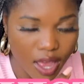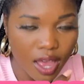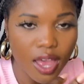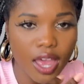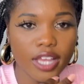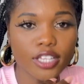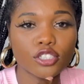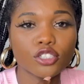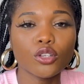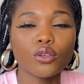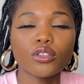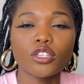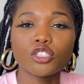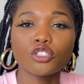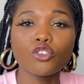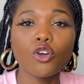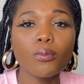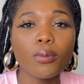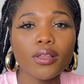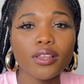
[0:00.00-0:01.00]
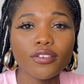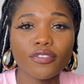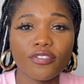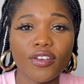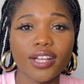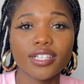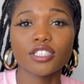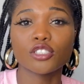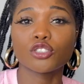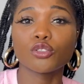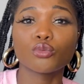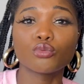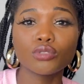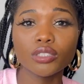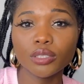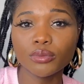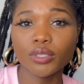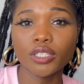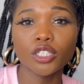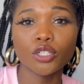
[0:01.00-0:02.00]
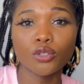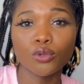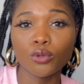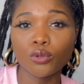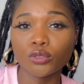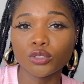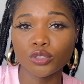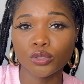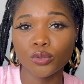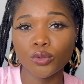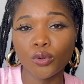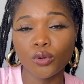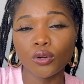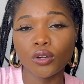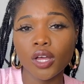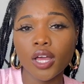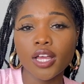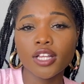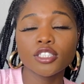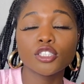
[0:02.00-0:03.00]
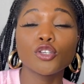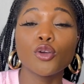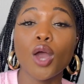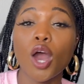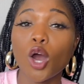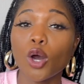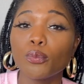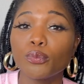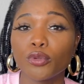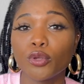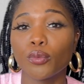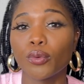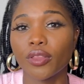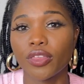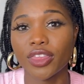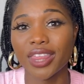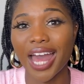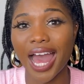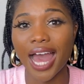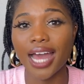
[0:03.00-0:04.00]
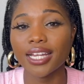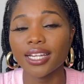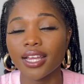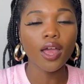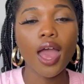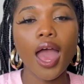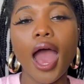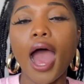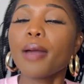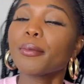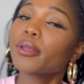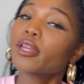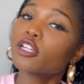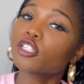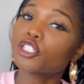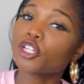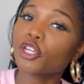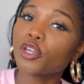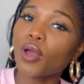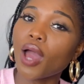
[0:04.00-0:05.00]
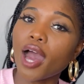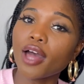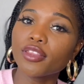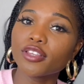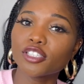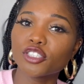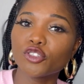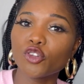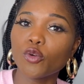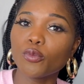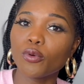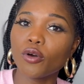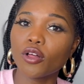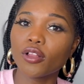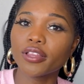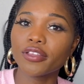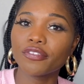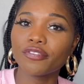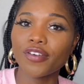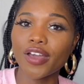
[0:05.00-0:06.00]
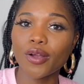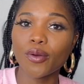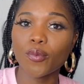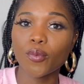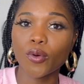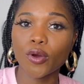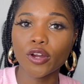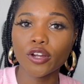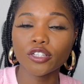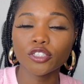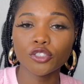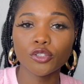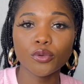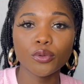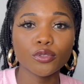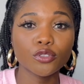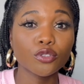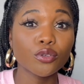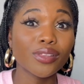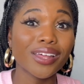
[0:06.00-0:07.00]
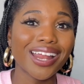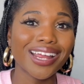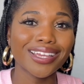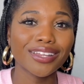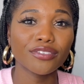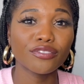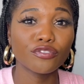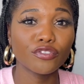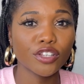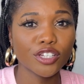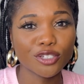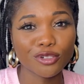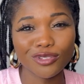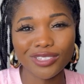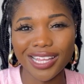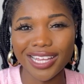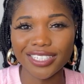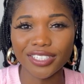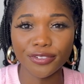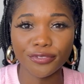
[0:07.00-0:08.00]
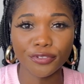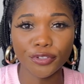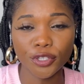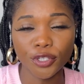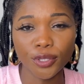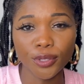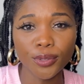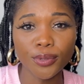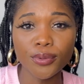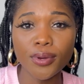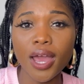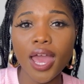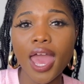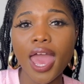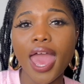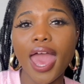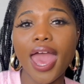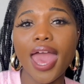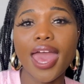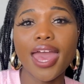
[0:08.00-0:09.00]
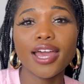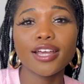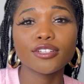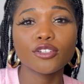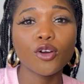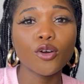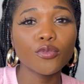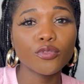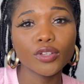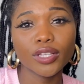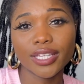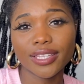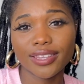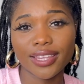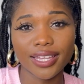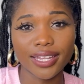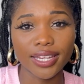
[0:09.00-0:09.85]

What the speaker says: And so the snowball effect is a really cool tool to help you with that. I'm going to show you how the snowball effect works so that I can visualize it for you, and hopefully that